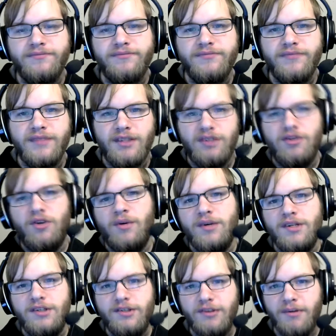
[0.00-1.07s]
And as
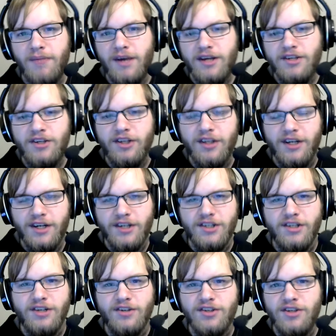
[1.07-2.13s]
always, I'm
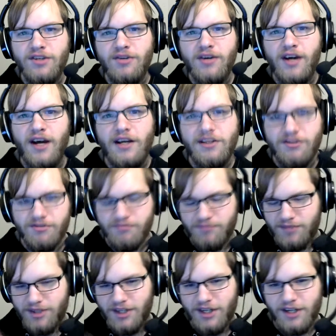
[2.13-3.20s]
Masculinish, and I'll see you guys
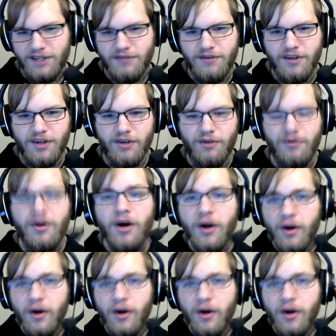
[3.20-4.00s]
in the next video.